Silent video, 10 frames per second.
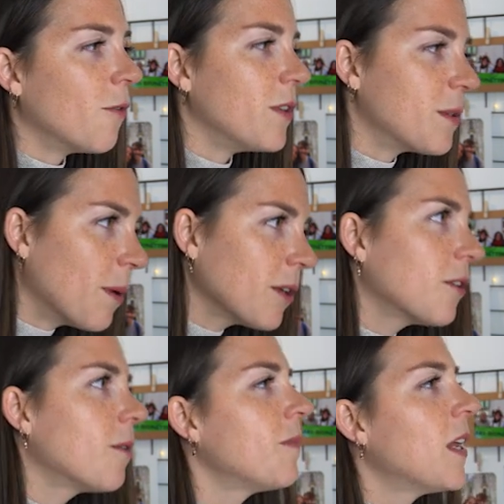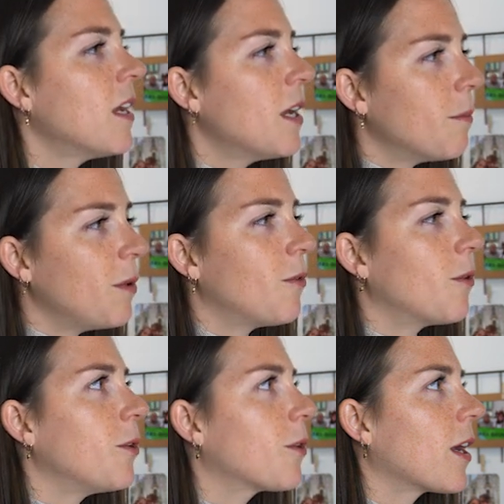on this button
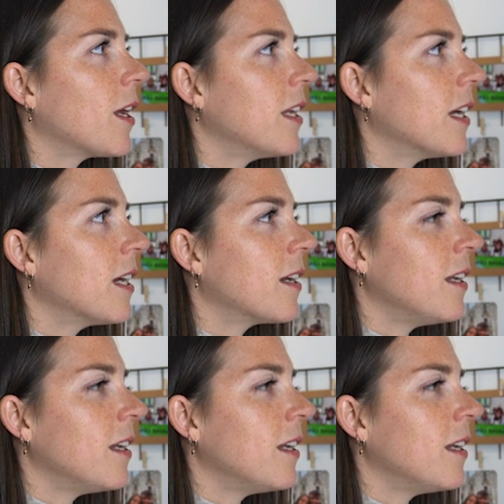before you can uh,